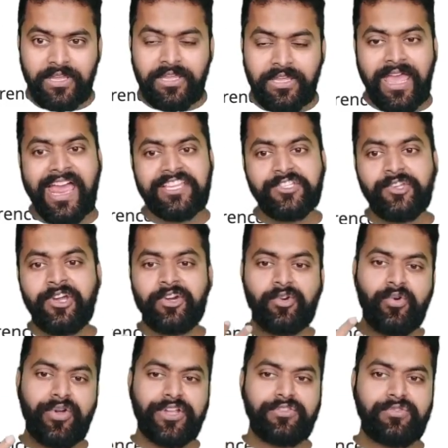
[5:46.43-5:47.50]
As you are
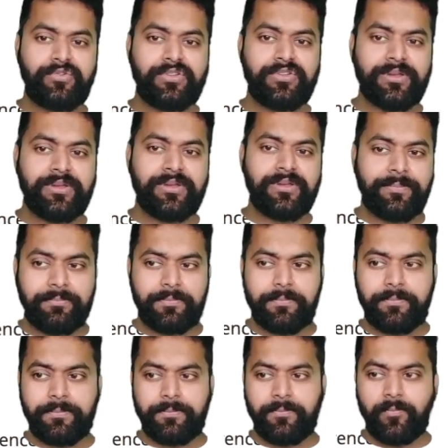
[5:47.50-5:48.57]
going through the
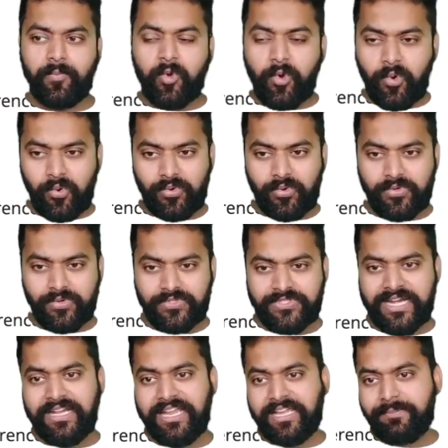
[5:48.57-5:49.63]
course
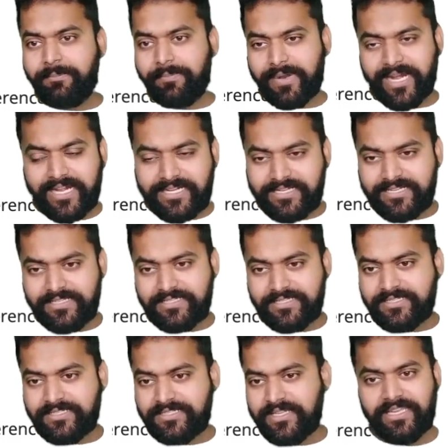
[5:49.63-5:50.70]
and like
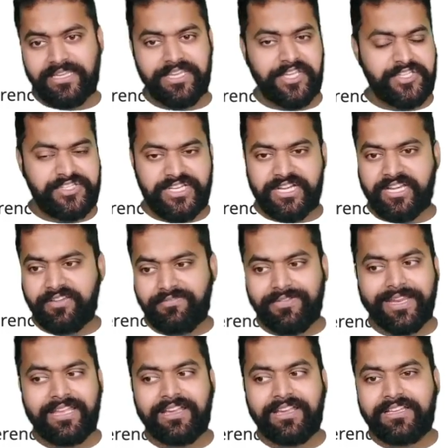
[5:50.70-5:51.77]
practicing each and
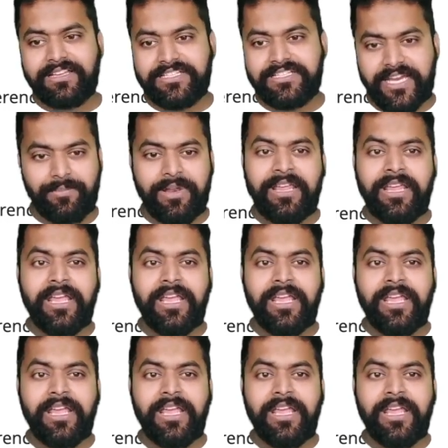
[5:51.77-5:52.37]
every concept,